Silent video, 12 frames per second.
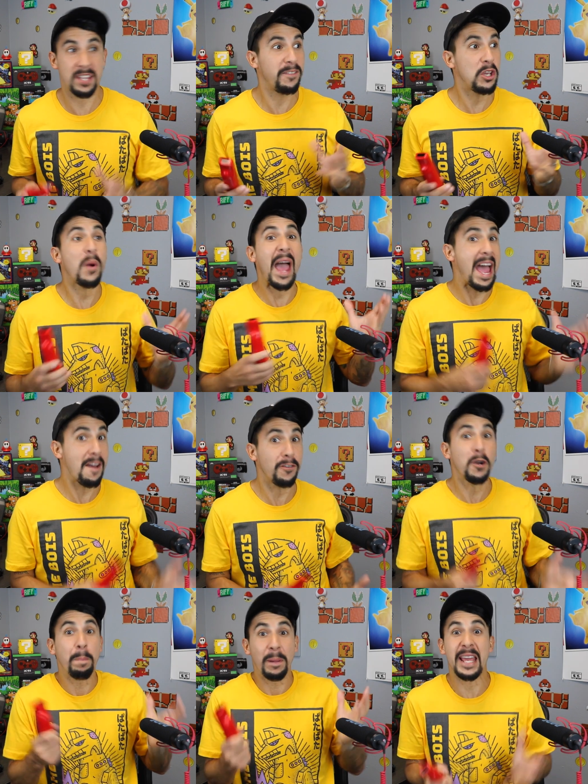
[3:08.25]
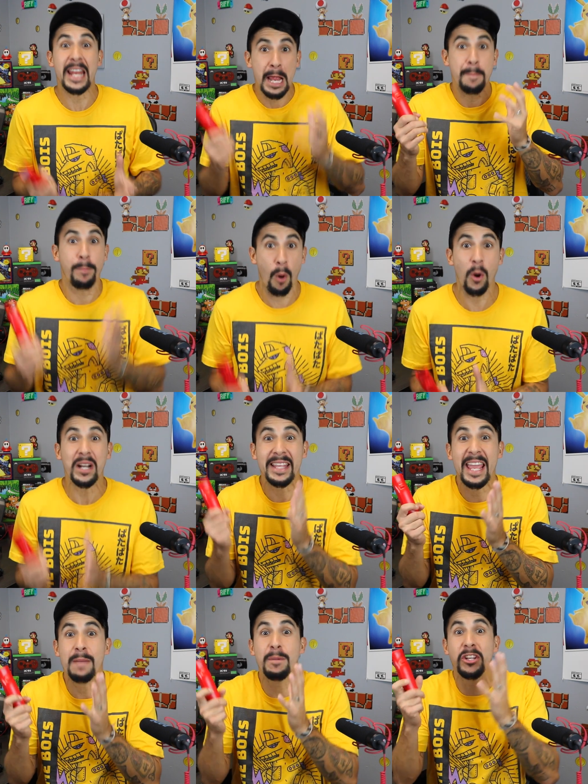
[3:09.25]
Have you ever played a board
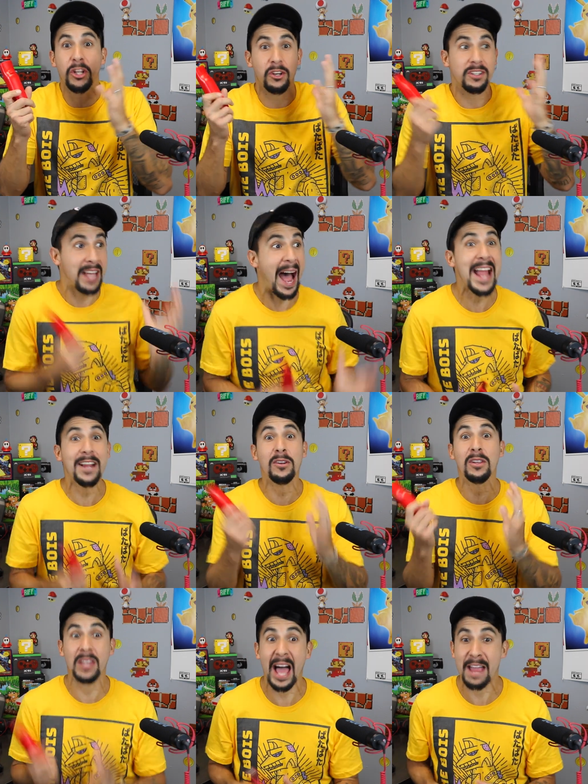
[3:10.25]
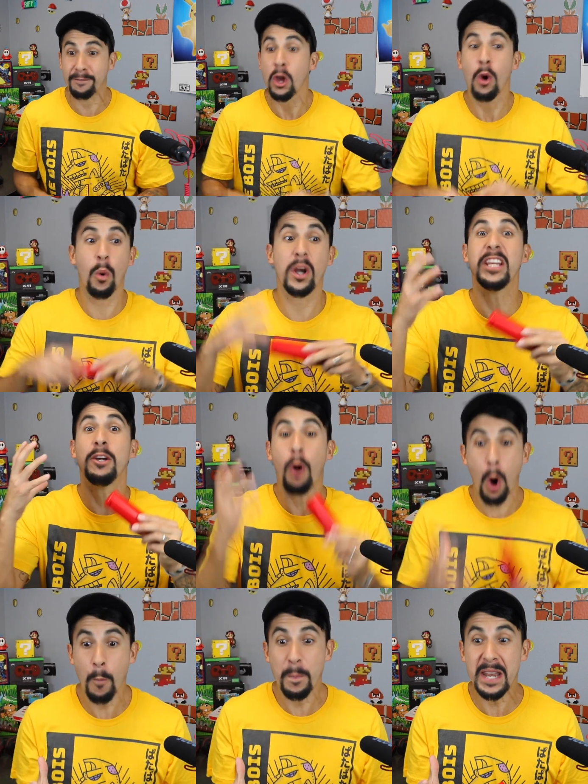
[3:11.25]
game in your entire life where you
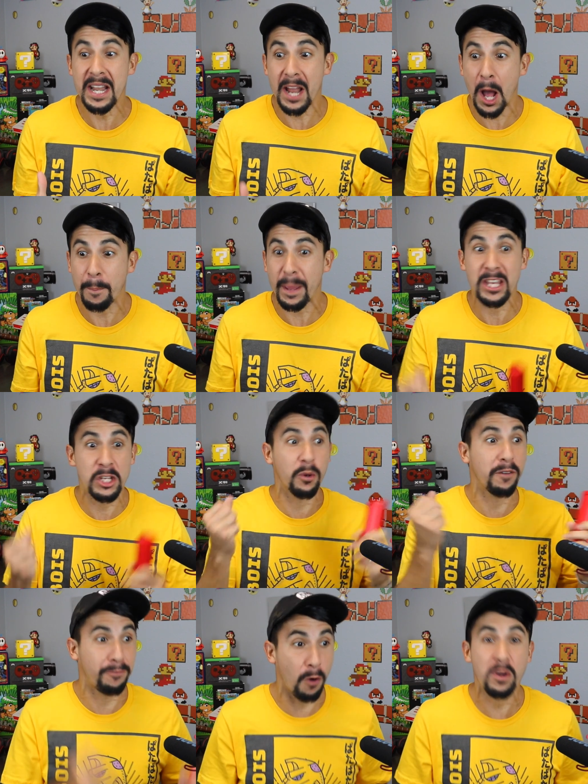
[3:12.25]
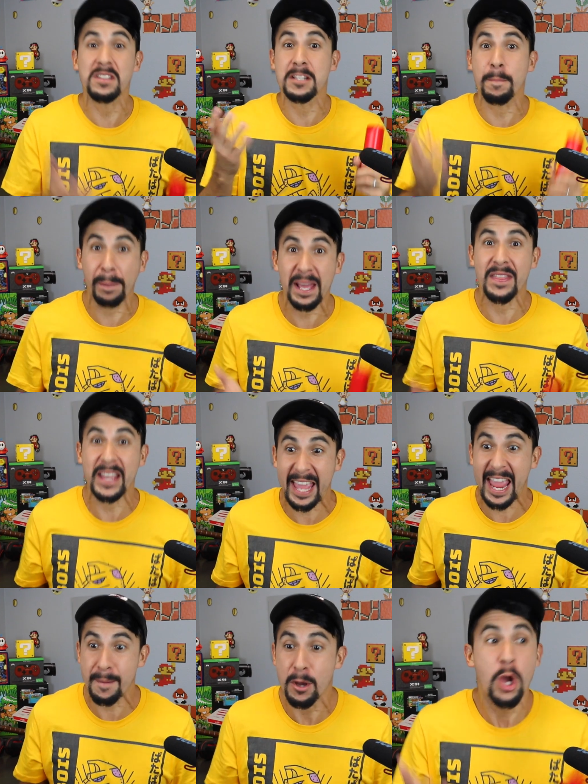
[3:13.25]
open it up and you are forced to play the
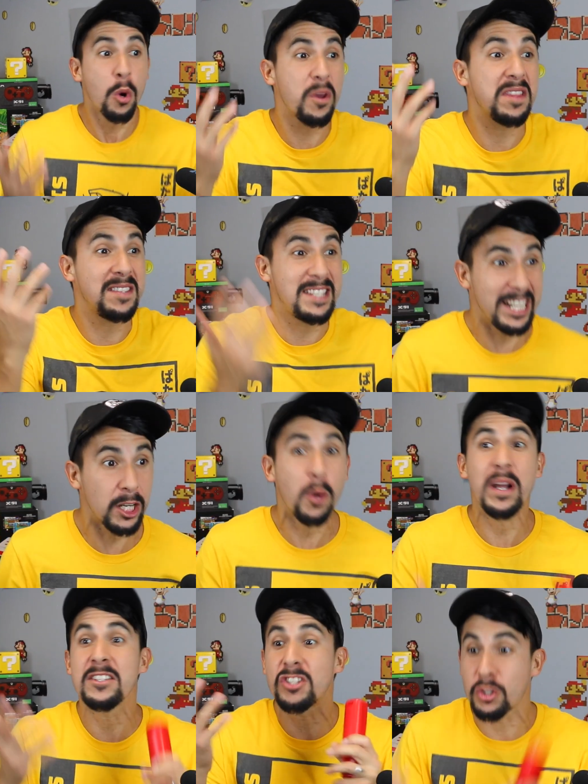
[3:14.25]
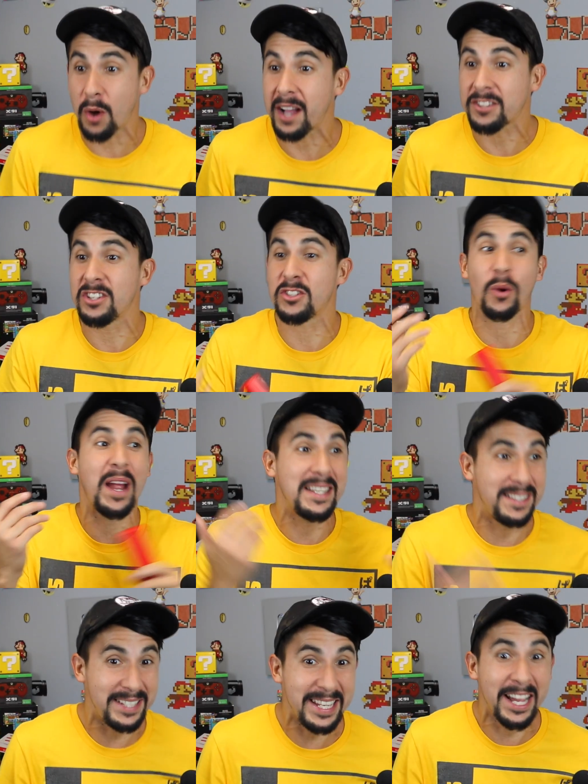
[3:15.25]
game with zero instructions or
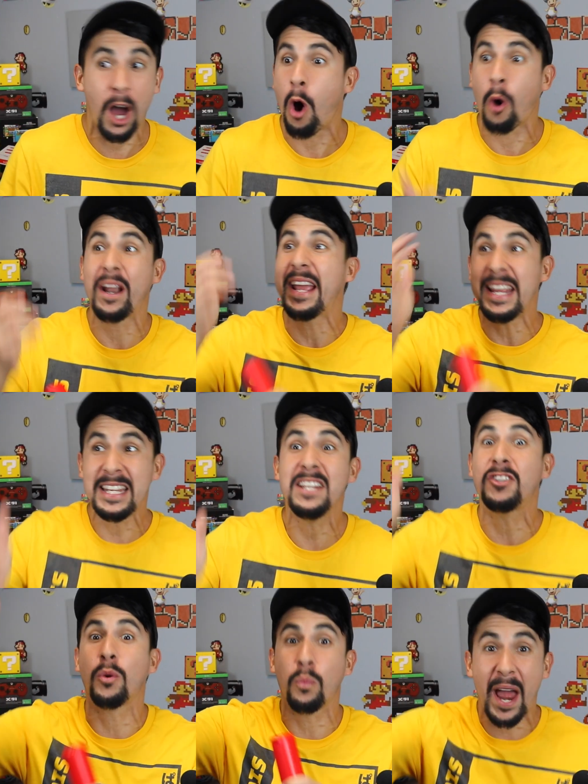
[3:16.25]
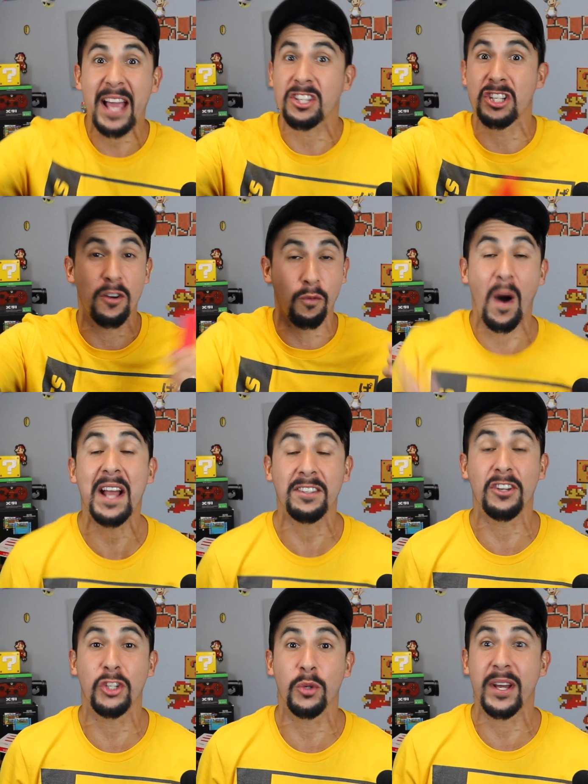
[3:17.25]
idea or any direction of what
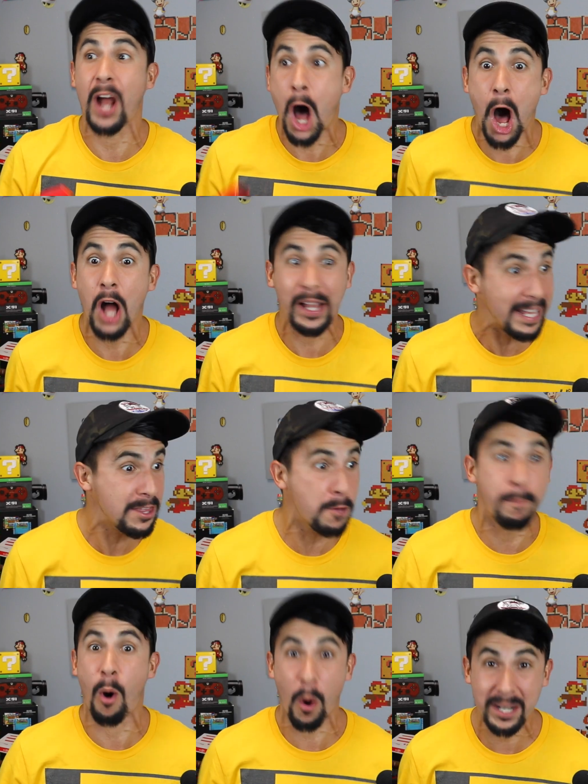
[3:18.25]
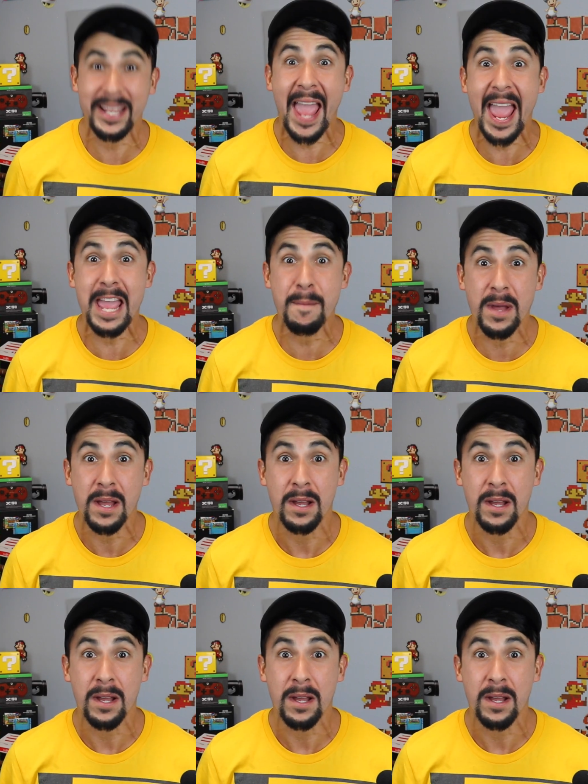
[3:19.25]
to do at all in the board game?